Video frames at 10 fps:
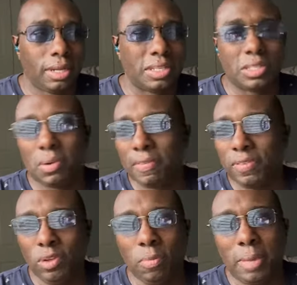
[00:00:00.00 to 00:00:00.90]
So if
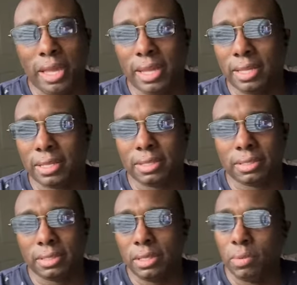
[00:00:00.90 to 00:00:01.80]
you make,
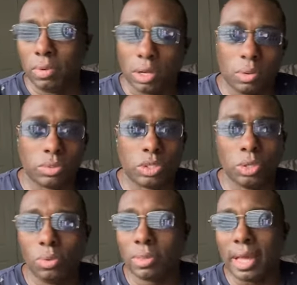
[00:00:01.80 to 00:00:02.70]
you know,
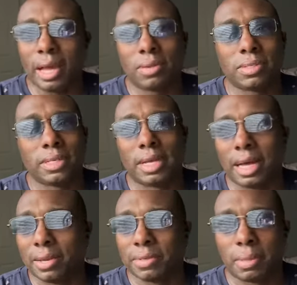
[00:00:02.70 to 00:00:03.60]

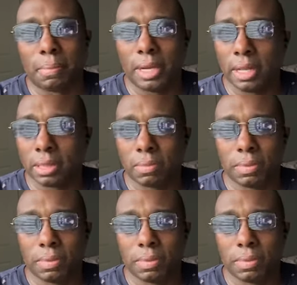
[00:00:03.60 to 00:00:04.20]
$2,000 a month,